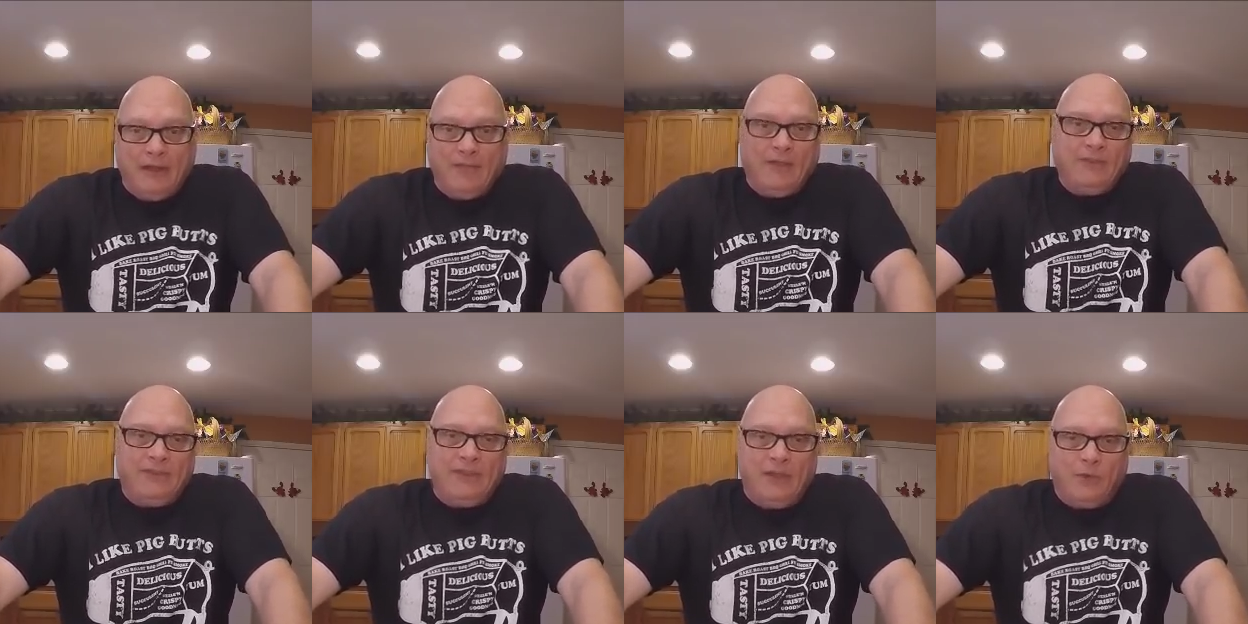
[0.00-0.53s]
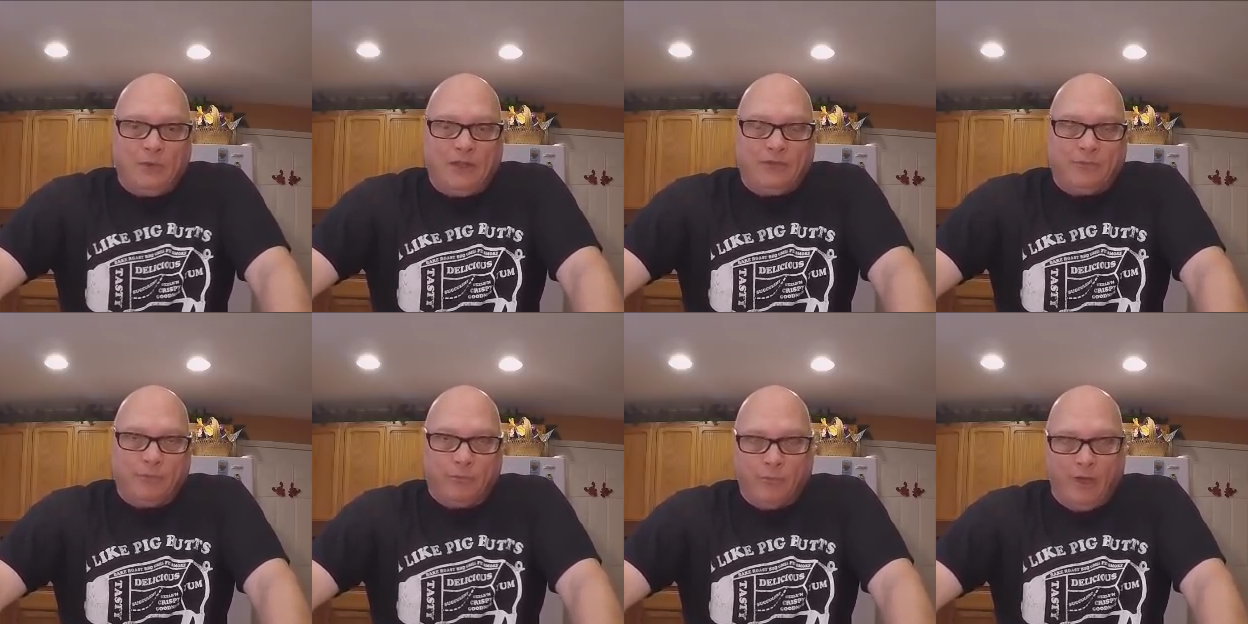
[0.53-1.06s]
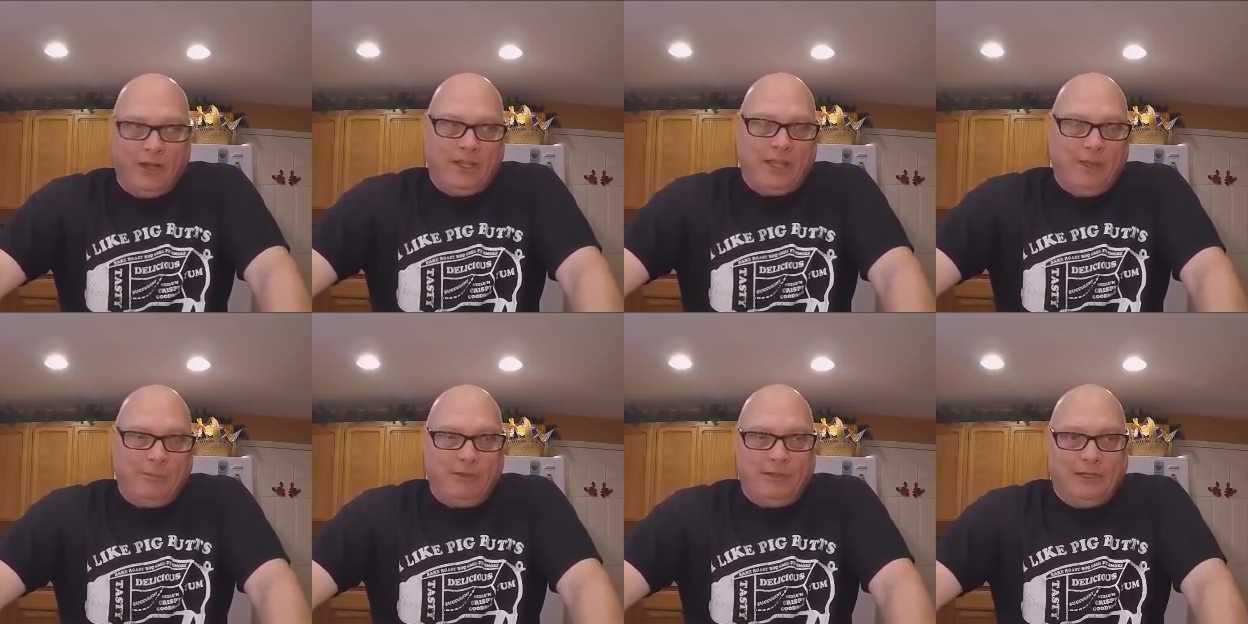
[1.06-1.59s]
and then telling us, run a
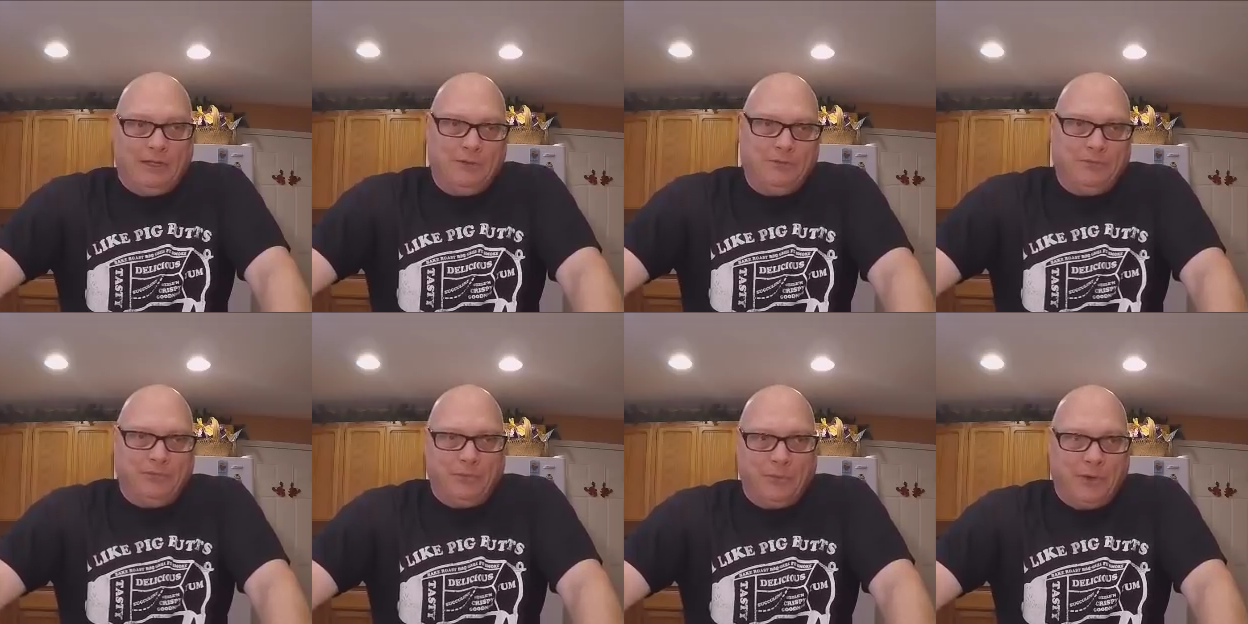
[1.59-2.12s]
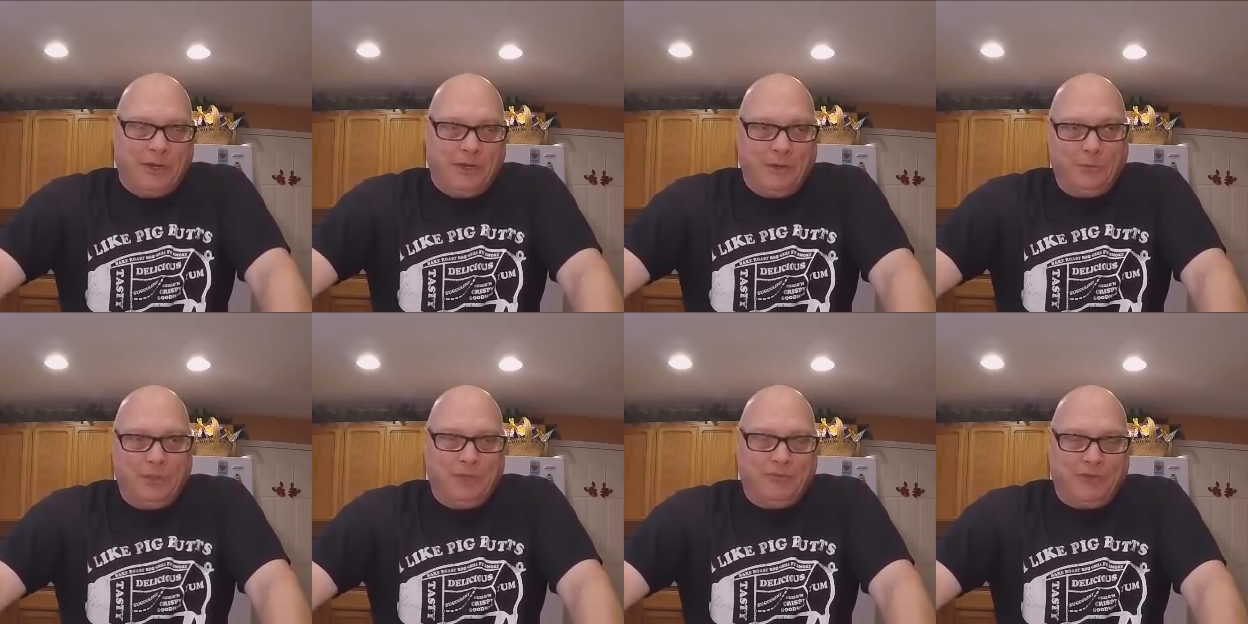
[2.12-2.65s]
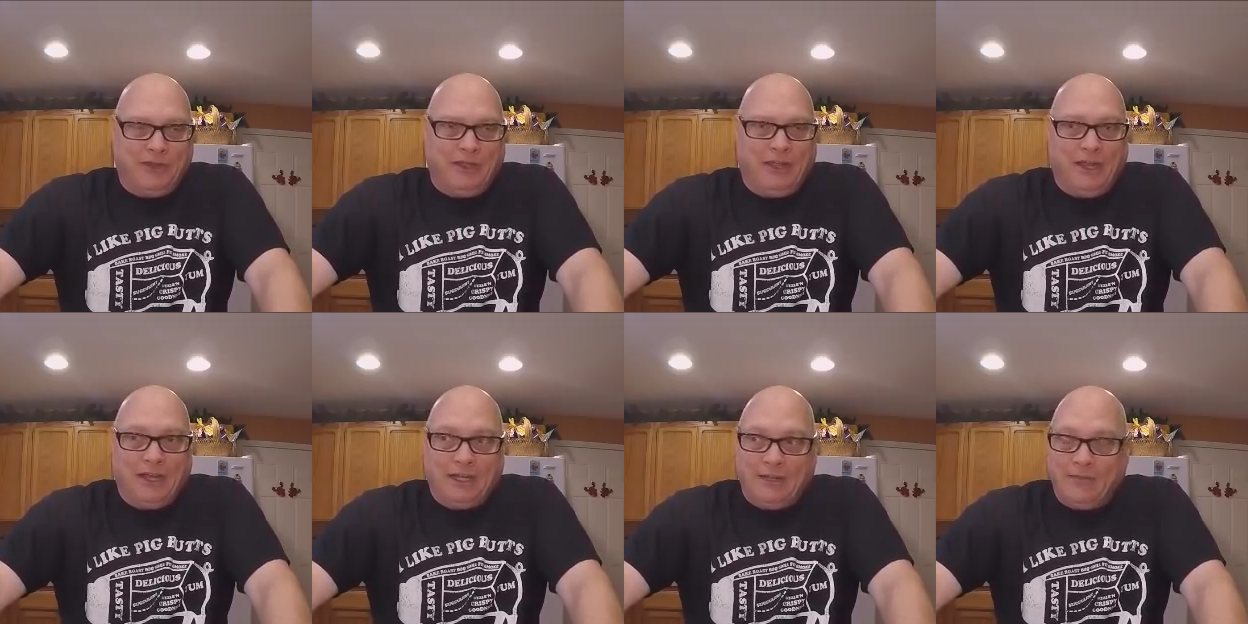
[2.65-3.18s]
couple of loads through it, it'll be
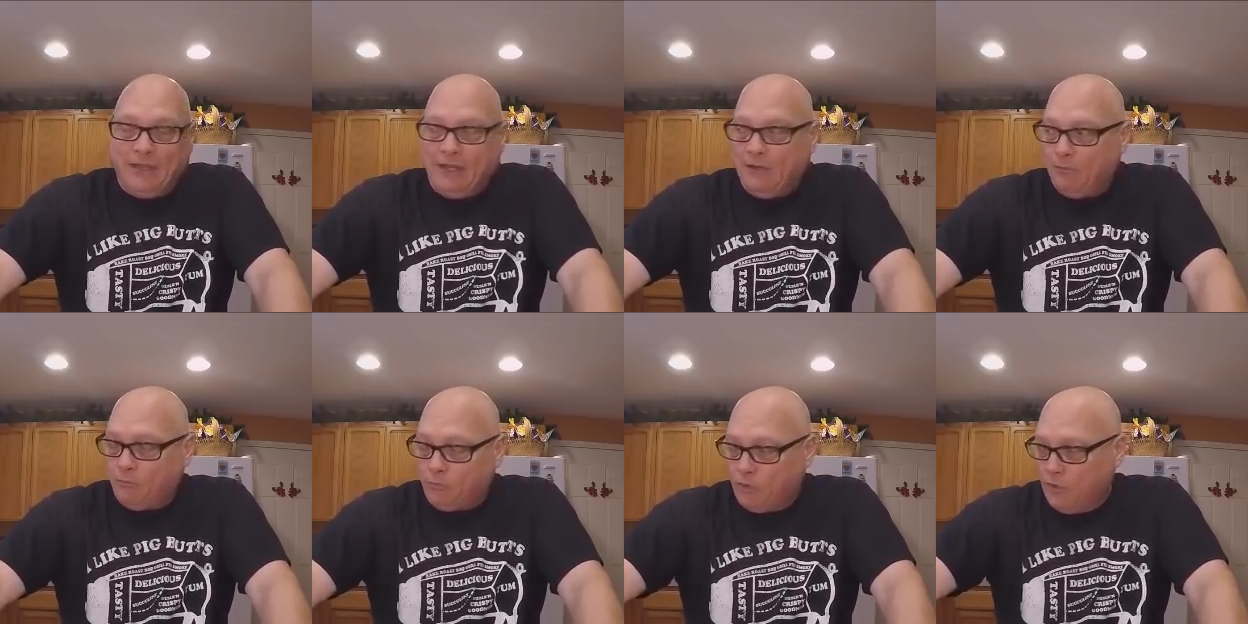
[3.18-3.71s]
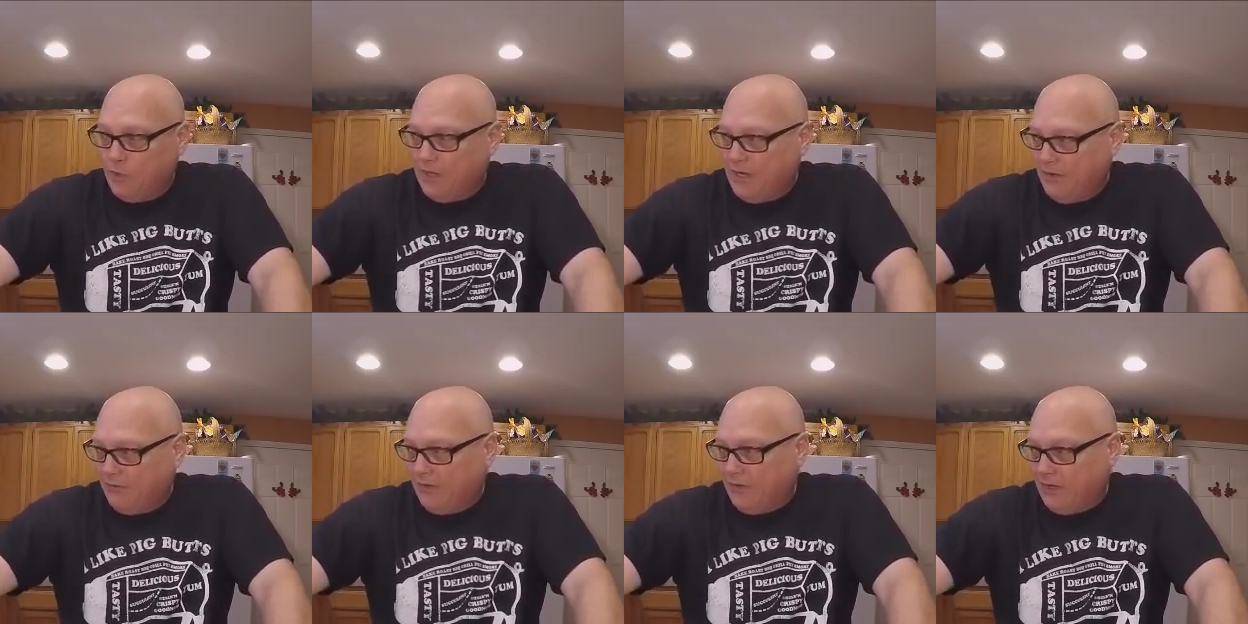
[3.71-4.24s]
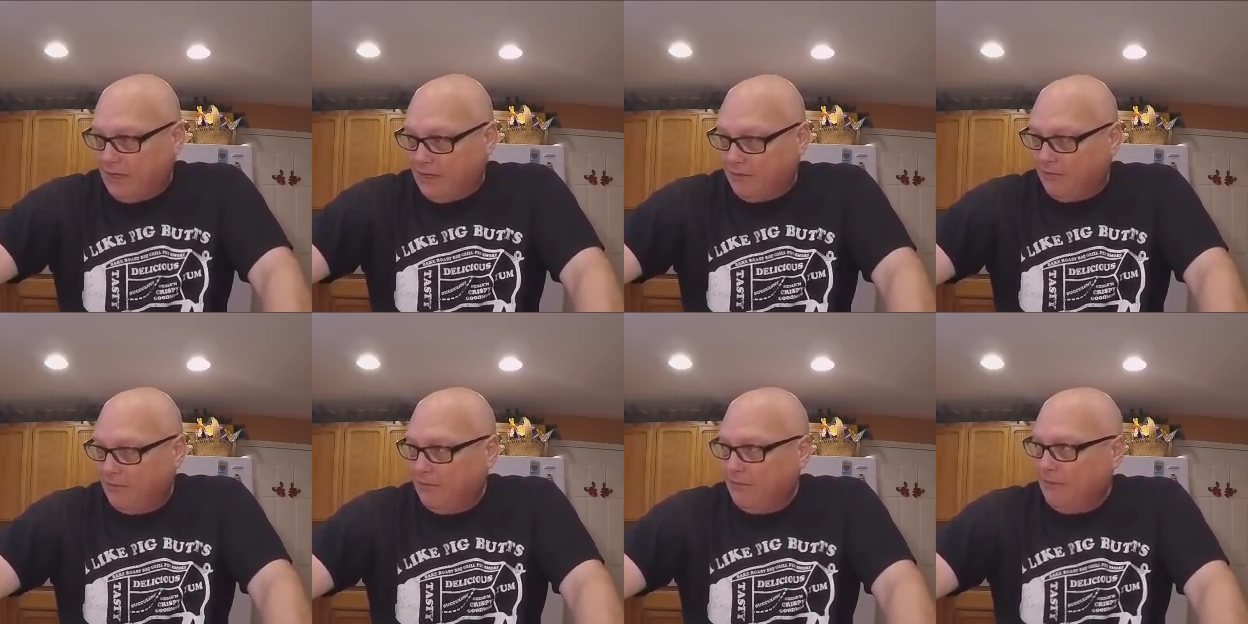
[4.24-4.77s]
fine, and then it ruined
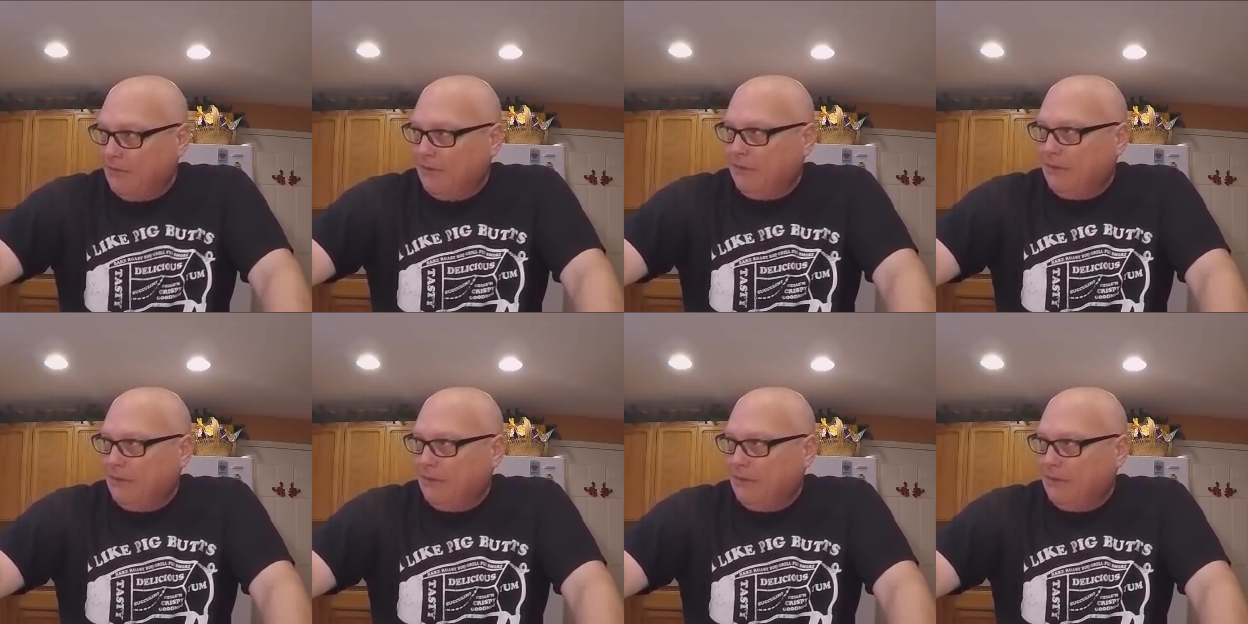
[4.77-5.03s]
everything.